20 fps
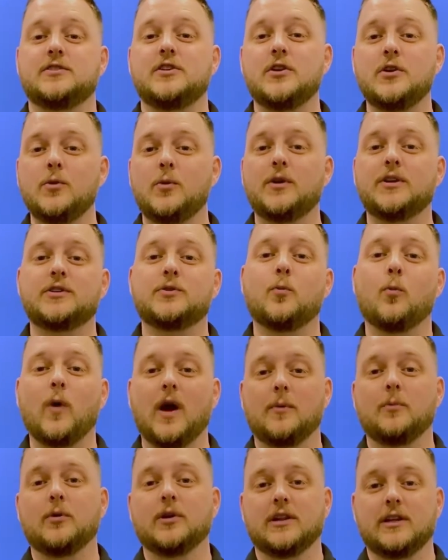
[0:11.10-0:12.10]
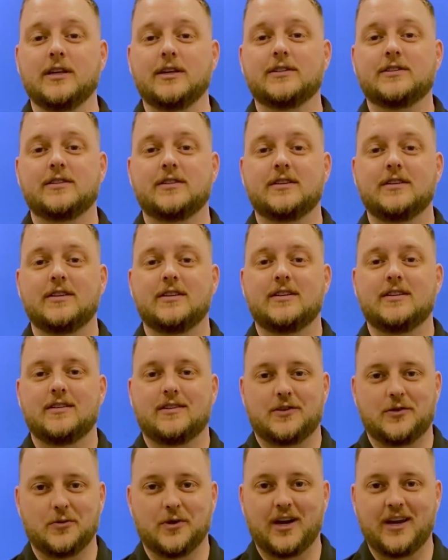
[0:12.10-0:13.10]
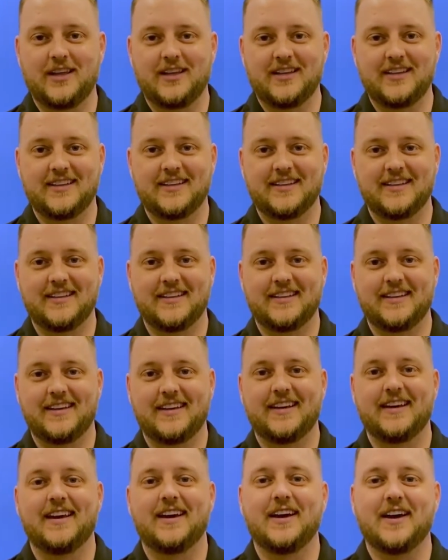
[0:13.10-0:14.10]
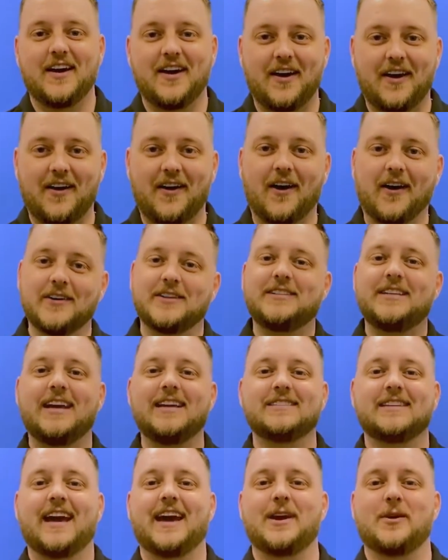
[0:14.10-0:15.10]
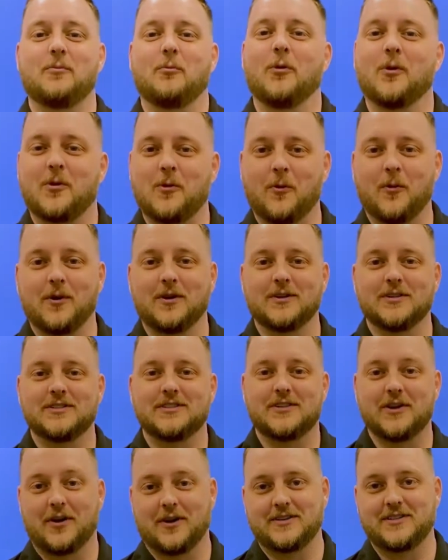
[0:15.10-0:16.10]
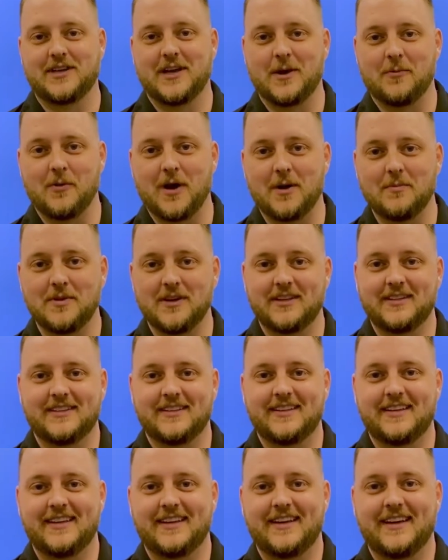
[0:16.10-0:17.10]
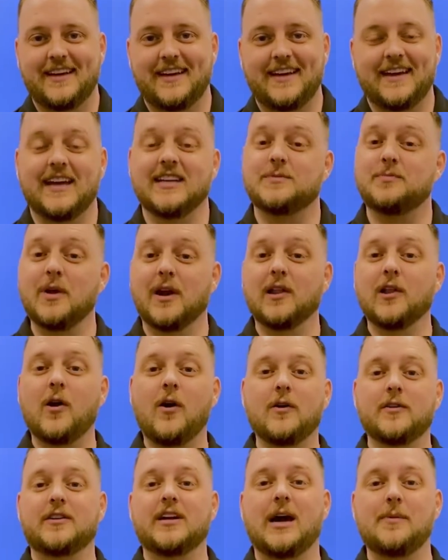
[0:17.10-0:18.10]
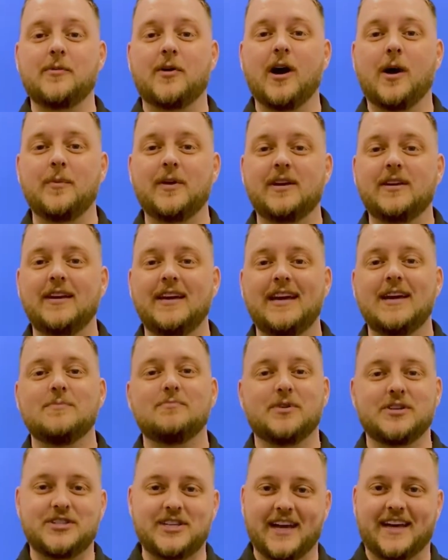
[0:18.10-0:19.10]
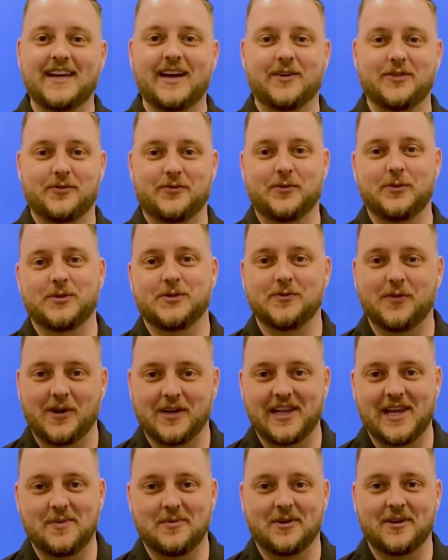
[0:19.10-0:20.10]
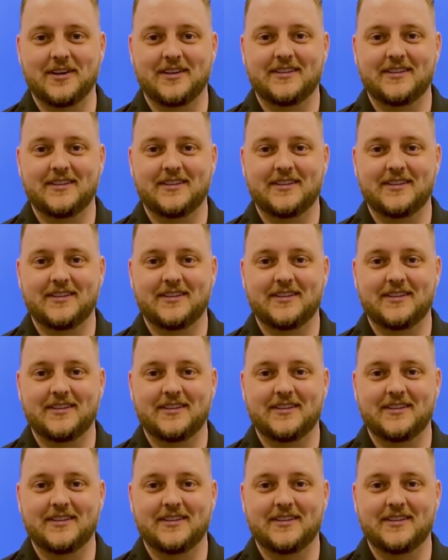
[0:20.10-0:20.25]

newest web release. You ready? RTA's added work orders to RTA Web. It's been a long time coming, but check out the fruits of our labor.